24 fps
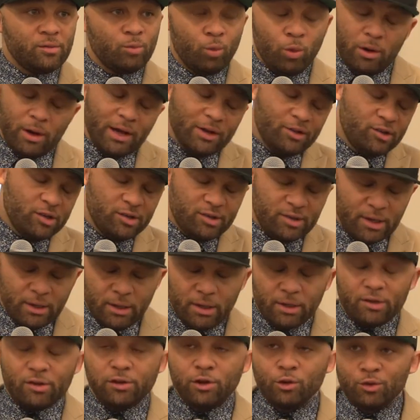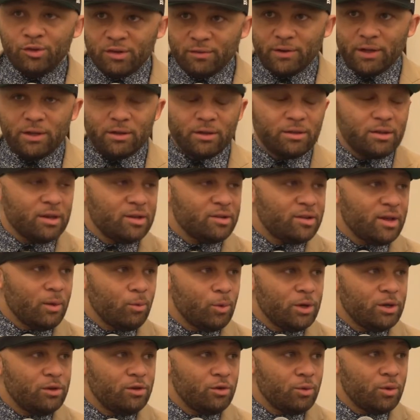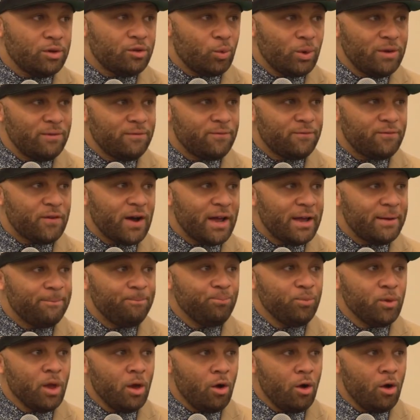well, I should say exclusively the things that we do is we fight